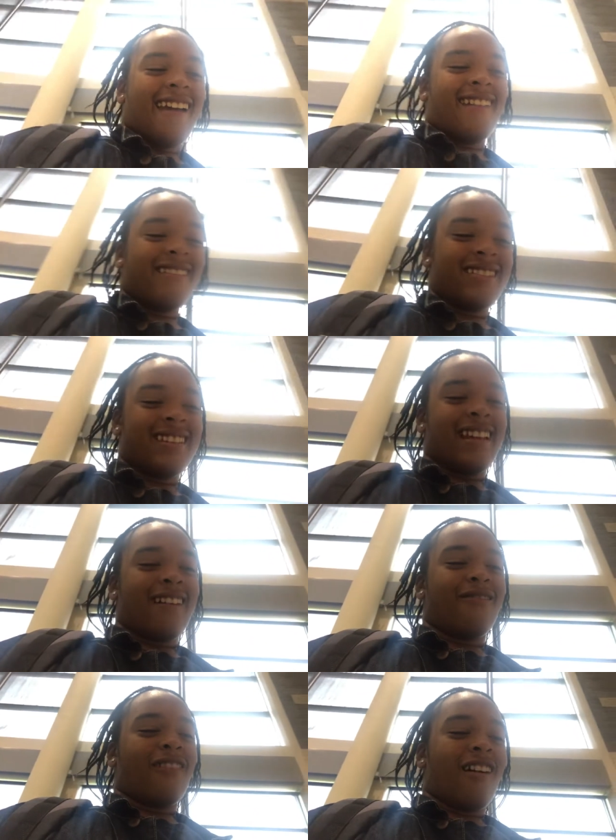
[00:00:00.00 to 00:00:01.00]
It was in the
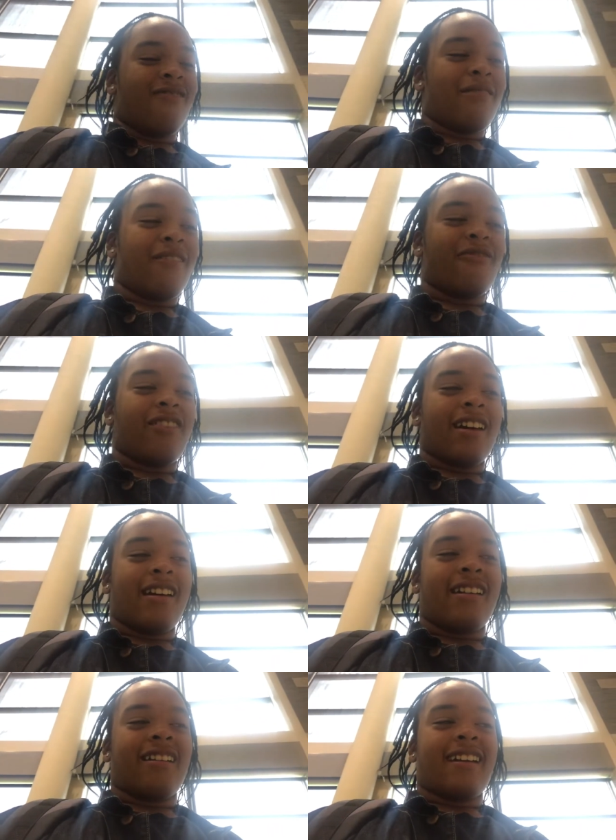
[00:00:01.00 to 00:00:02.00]
involvement
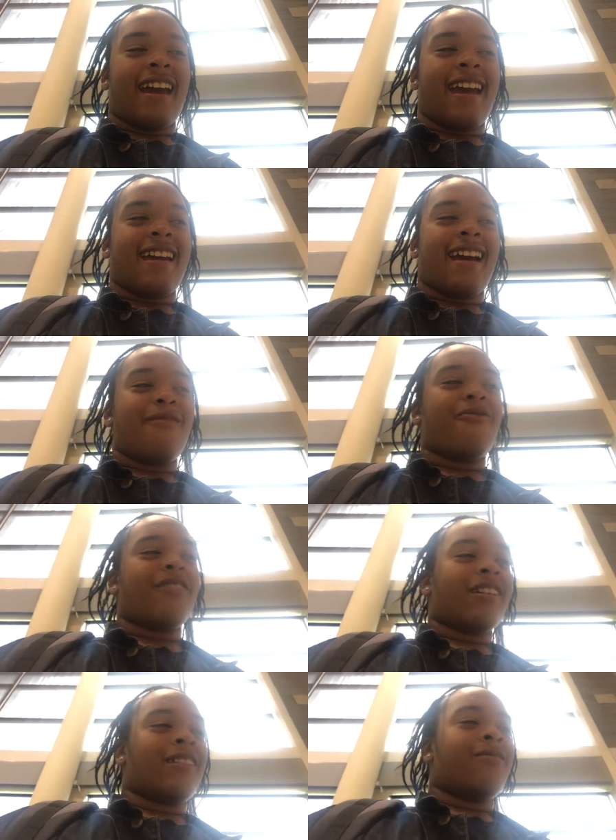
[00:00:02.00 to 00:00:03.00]
fair, and I'm
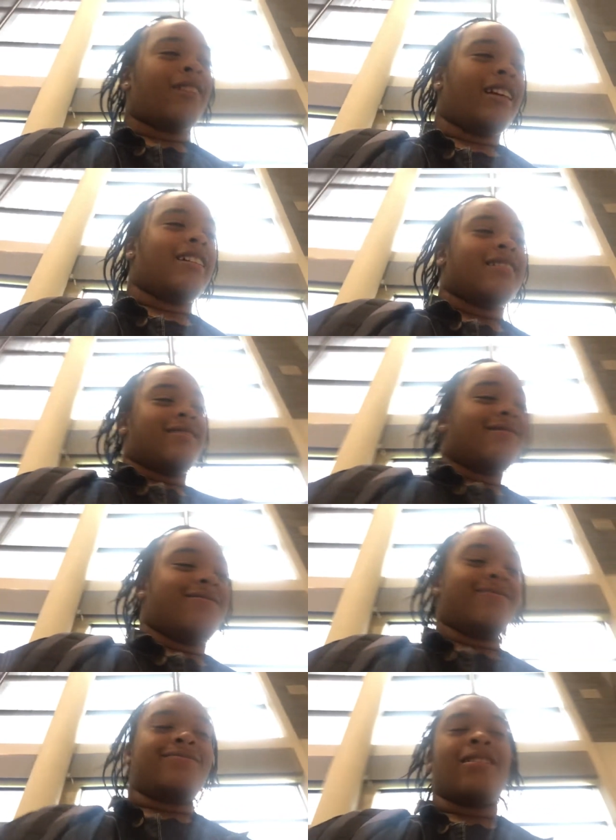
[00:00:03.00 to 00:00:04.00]
fucking weak.
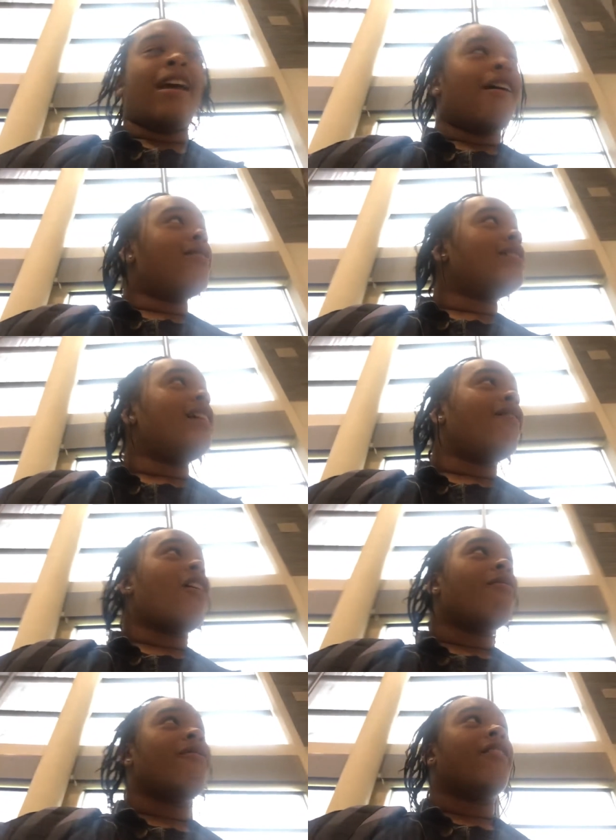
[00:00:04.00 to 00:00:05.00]
It was in the
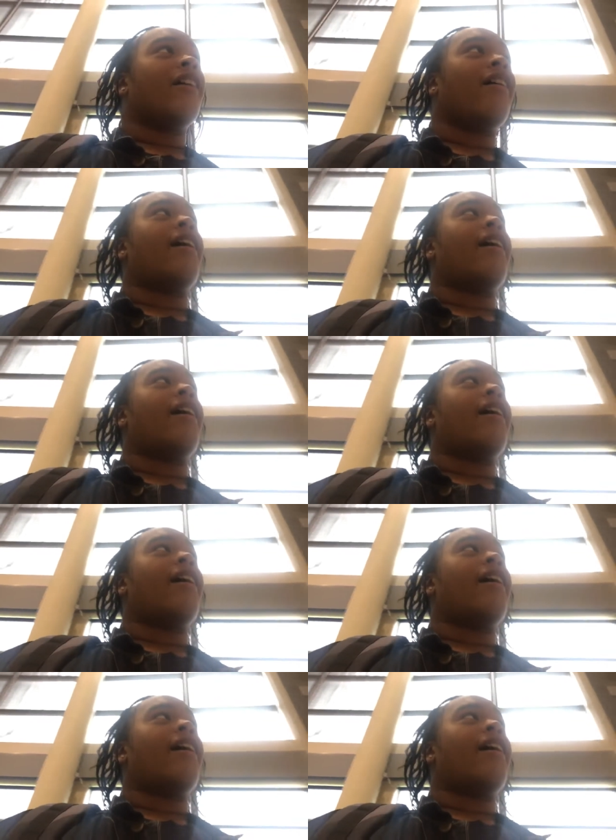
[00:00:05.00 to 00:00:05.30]
involvement fair,